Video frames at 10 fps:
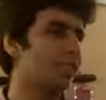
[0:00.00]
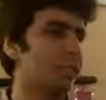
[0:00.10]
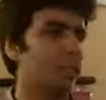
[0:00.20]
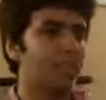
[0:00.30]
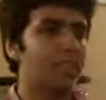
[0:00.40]
He
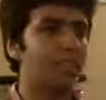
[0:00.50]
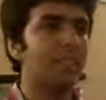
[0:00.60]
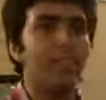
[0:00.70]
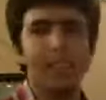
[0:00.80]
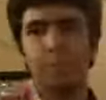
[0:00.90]
goes up to the
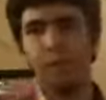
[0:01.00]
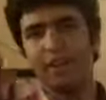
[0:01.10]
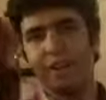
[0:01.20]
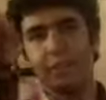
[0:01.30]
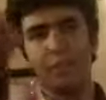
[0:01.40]
girl
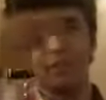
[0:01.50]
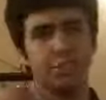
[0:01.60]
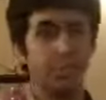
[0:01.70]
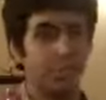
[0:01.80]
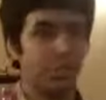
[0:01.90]
and pointing
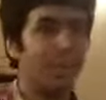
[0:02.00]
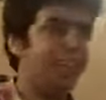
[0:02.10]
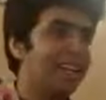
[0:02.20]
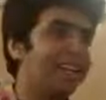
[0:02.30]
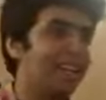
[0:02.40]
towards you,
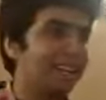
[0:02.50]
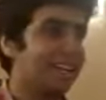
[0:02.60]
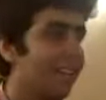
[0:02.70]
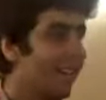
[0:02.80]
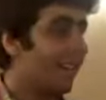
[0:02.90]
he
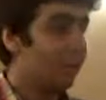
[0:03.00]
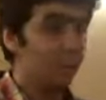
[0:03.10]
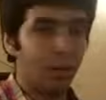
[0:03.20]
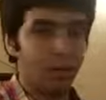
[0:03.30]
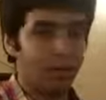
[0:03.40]
says
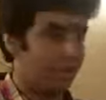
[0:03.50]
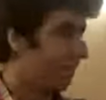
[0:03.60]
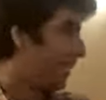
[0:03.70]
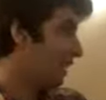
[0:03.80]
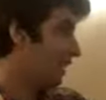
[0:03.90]
to a
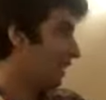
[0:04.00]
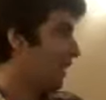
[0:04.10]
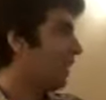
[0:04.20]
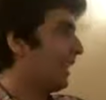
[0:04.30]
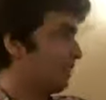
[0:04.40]
girl,
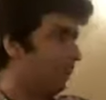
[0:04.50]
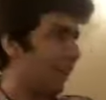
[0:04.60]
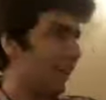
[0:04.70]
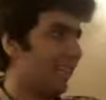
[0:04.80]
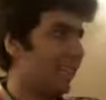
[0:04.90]
"That
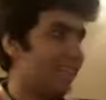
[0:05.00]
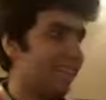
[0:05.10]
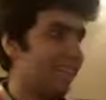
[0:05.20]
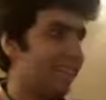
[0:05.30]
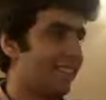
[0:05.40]
boy
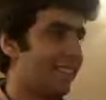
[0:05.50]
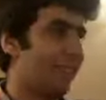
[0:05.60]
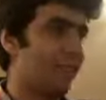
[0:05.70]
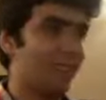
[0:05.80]
is very rich.